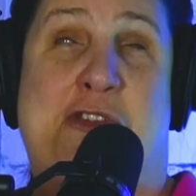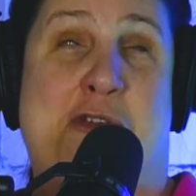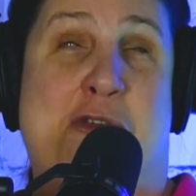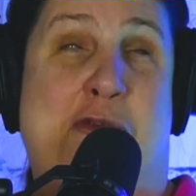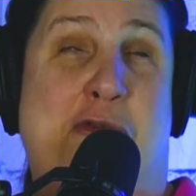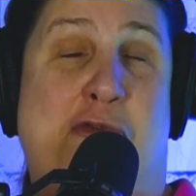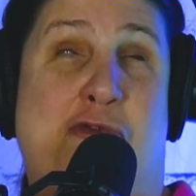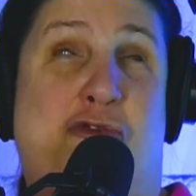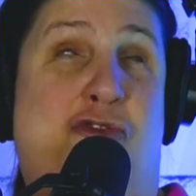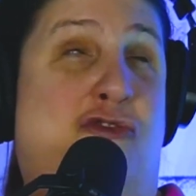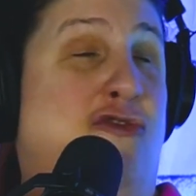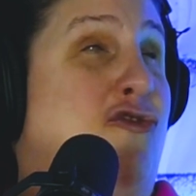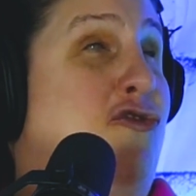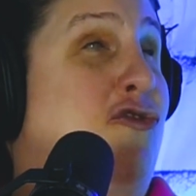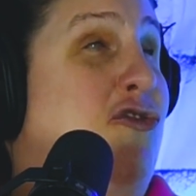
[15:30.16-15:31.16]
so
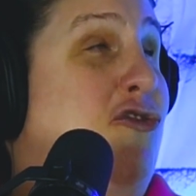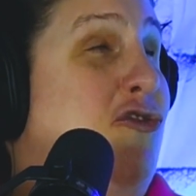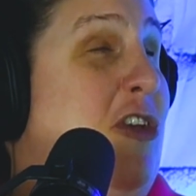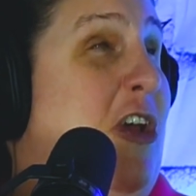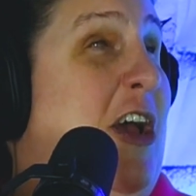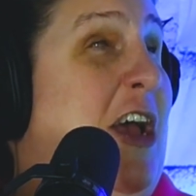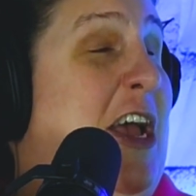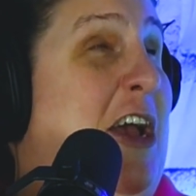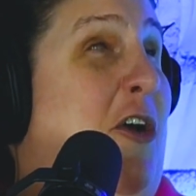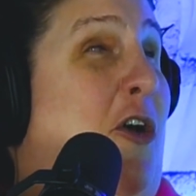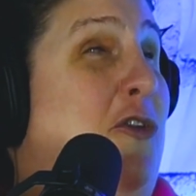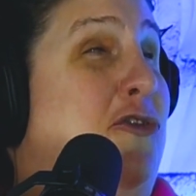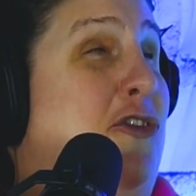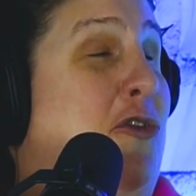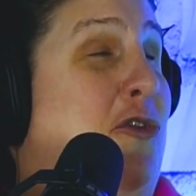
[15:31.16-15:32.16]

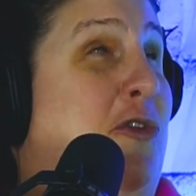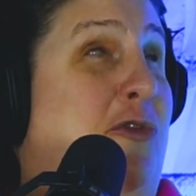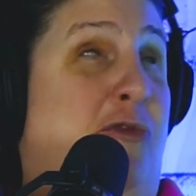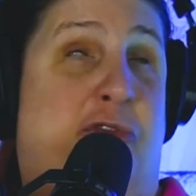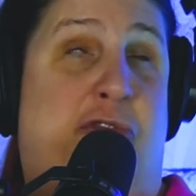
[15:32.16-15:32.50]
also